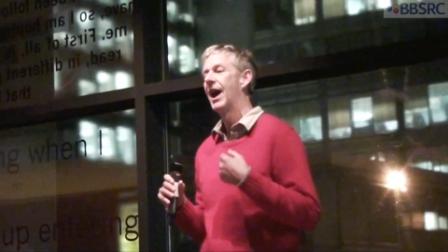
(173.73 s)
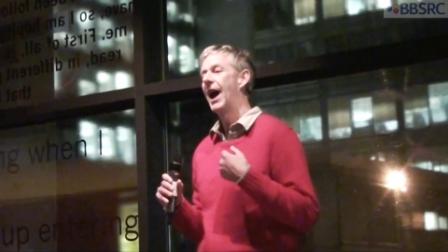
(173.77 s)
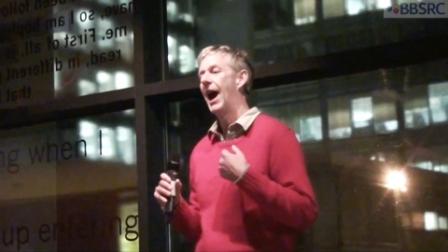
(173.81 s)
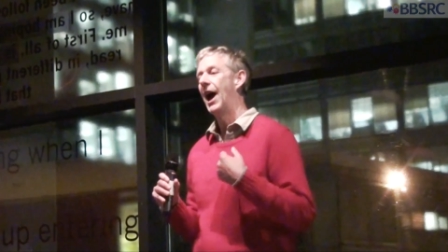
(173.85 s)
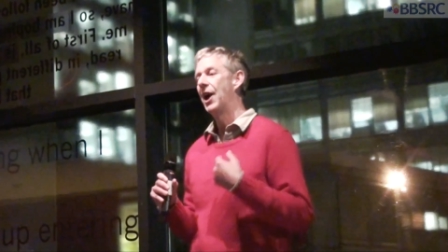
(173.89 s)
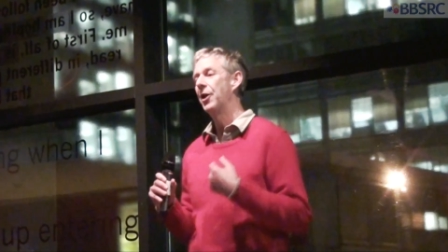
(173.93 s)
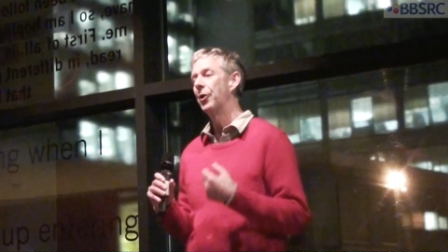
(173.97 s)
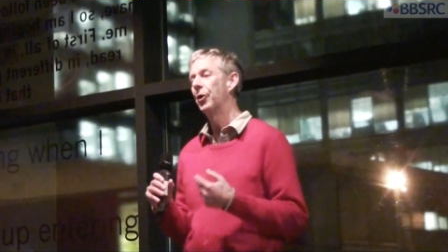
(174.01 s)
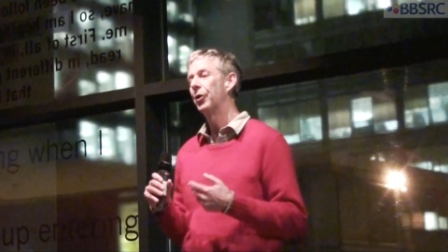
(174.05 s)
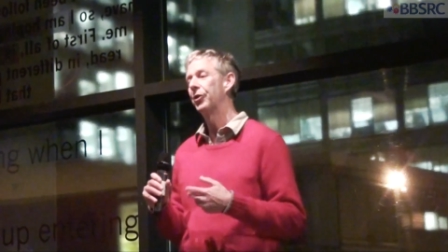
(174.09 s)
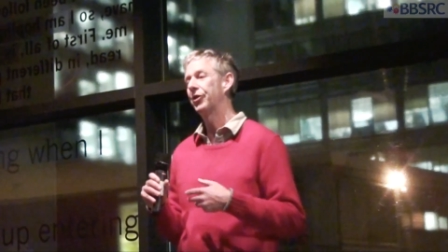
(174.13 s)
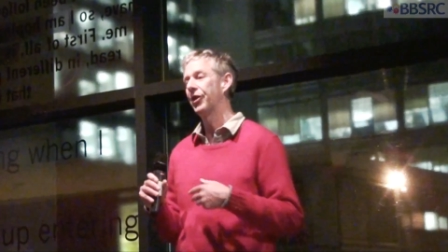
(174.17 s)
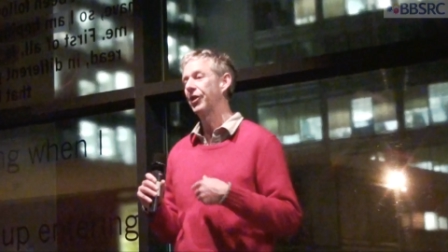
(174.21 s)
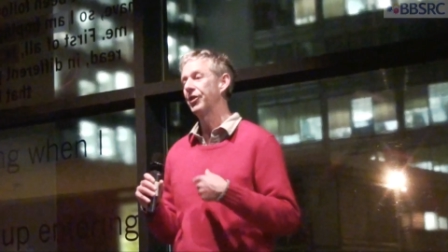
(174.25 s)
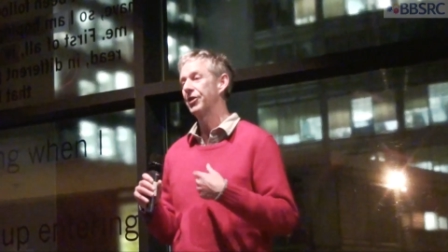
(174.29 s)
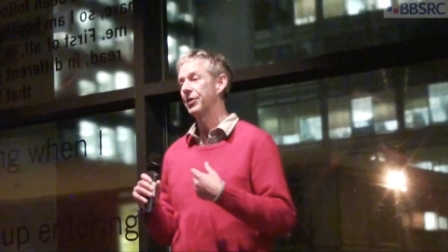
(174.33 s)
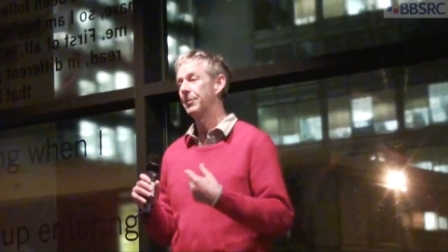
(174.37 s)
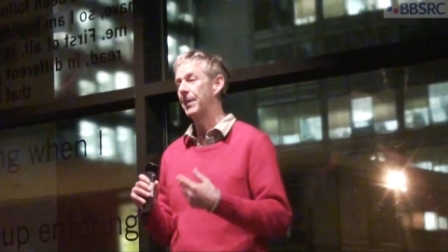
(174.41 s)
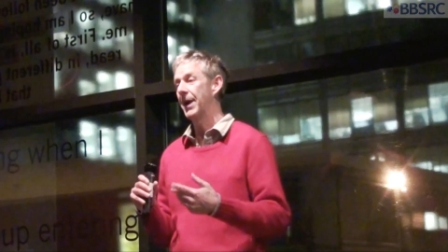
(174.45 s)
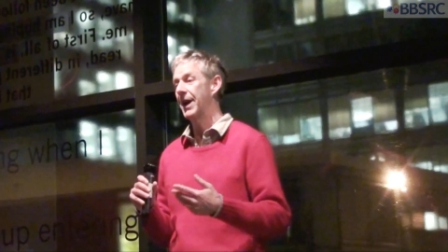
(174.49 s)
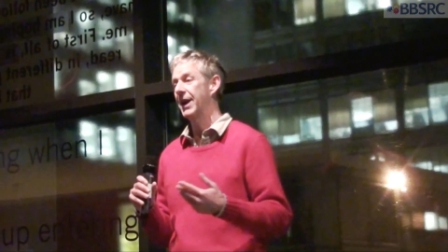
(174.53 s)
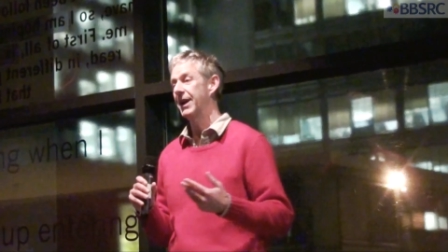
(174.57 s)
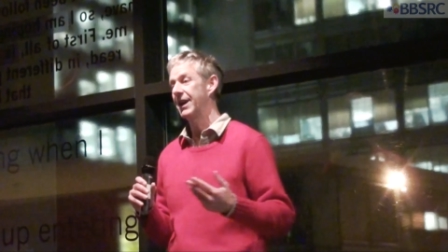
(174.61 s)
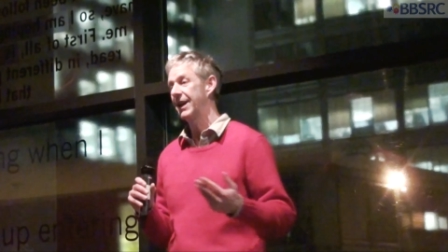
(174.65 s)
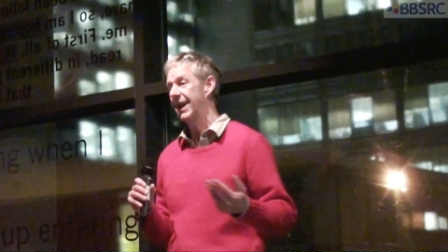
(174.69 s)
and also to
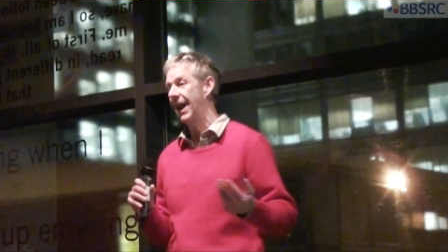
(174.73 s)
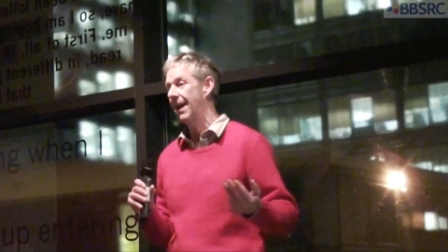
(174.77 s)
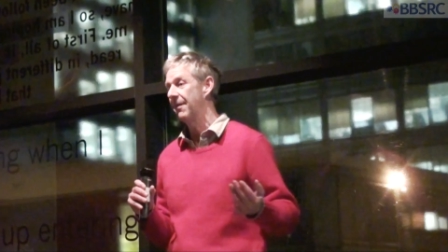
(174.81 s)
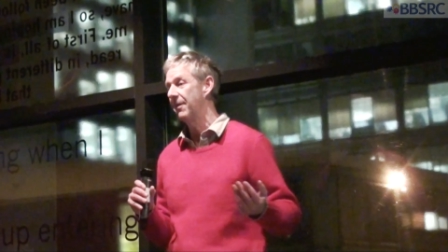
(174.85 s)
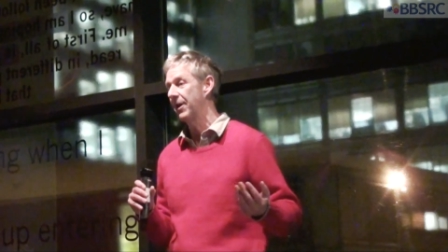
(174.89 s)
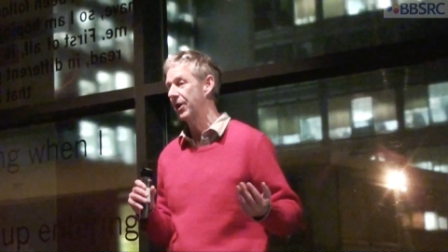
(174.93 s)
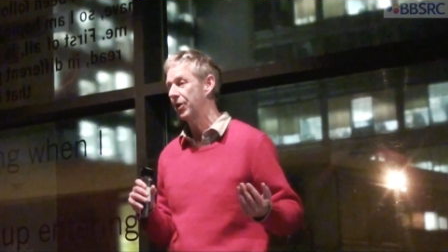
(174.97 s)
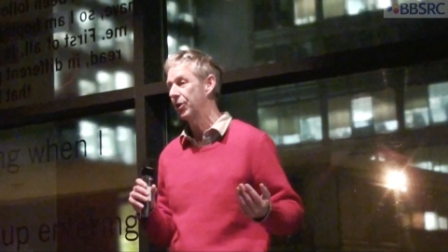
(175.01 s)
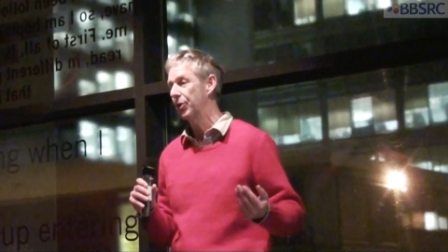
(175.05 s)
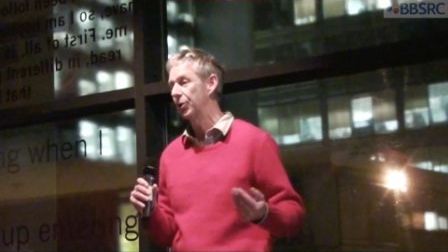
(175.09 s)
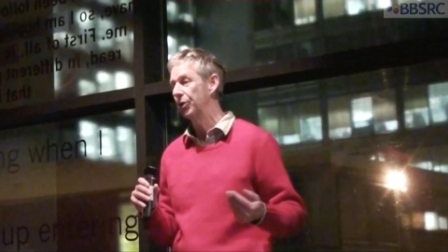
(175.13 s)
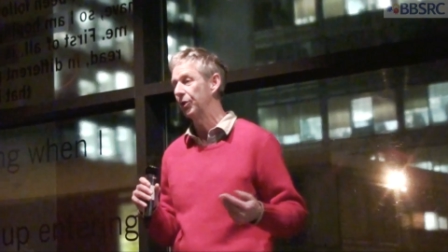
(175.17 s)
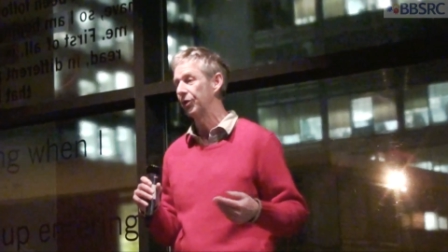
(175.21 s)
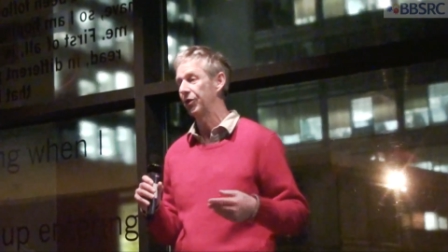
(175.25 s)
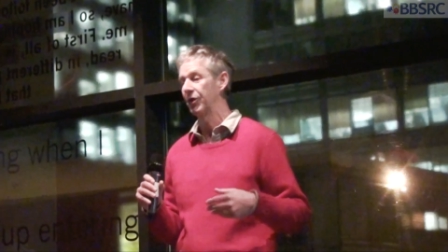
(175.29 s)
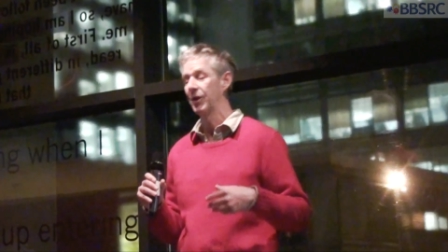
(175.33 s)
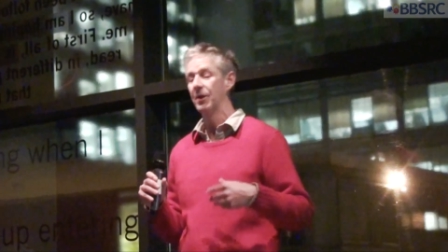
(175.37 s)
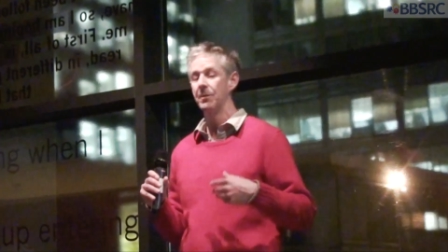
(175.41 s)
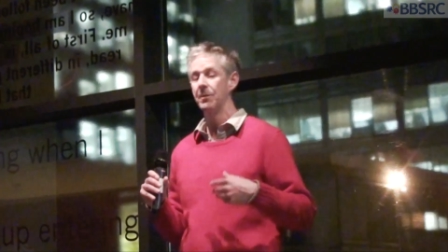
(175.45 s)
make chemicals,